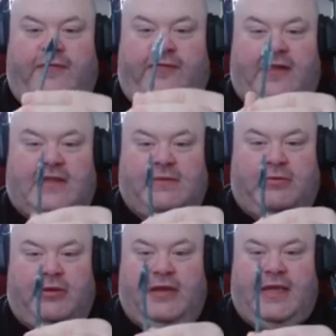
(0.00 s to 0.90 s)

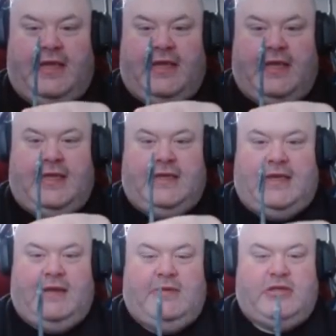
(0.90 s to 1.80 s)
flexible, and
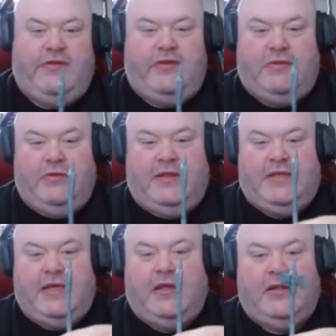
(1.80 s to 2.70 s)
I'm not sure if you can really
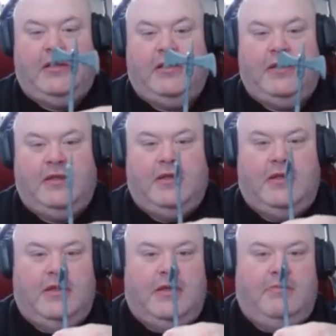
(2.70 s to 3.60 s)
tell.
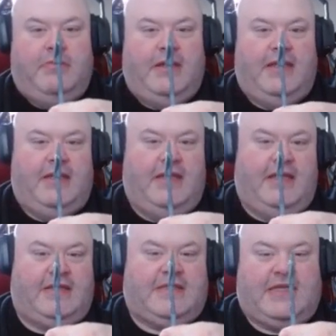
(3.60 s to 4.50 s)
But it,
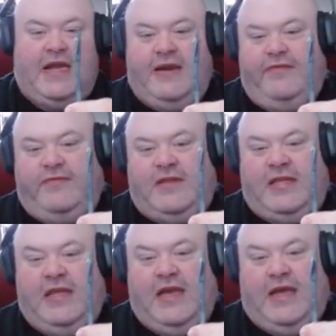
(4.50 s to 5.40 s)
it's kind of
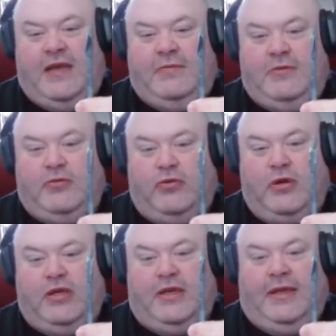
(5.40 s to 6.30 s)
uh,
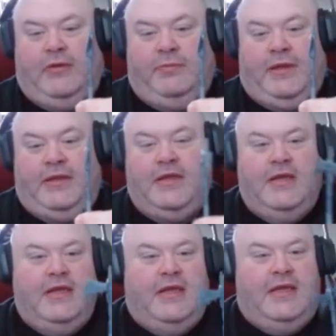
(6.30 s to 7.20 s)
crooked a little bit,
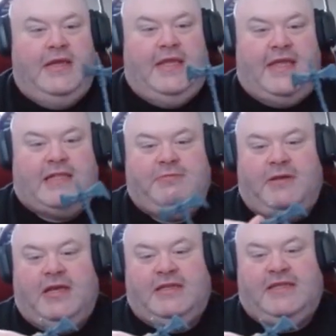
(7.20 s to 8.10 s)
and that's
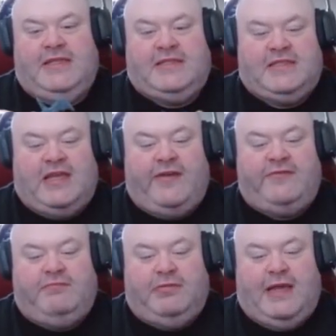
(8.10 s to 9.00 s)
because it's
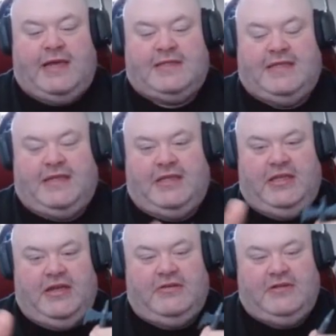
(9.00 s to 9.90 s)
soft plastic, you
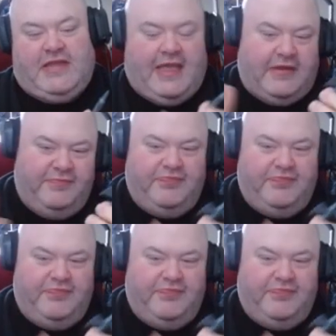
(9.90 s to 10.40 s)
know, like,